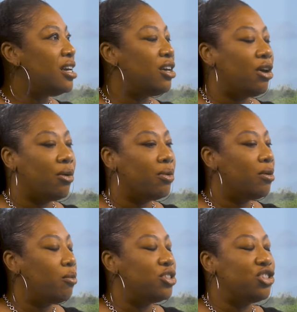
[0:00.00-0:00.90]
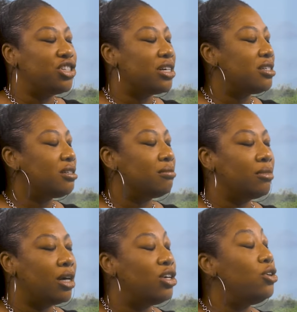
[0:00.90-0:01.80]
you know, was just
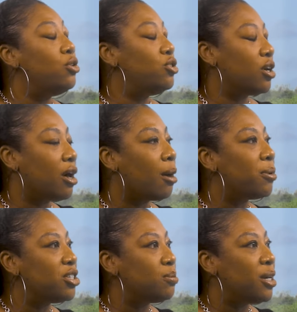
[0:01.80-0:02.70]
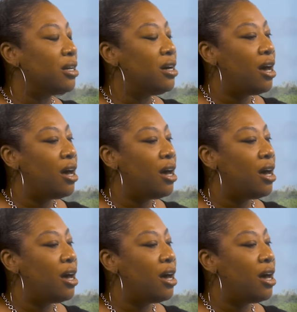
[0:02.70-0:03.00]
a huge accomplishment.